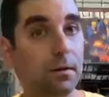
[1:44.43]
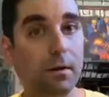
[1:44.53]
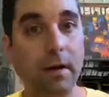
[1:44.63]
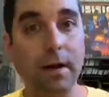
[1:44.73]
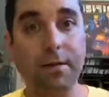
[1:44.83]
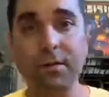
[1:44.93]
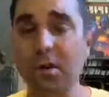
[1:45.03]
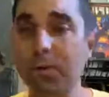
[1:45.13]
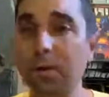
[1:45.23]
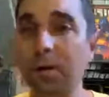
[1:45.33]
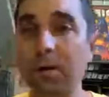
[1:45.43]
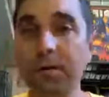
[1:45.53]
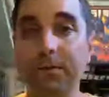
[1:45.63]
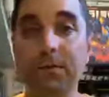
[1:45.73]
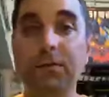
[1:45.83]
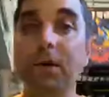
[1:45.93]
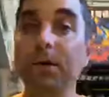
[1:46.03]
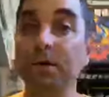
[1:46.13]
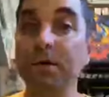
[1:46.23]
starting the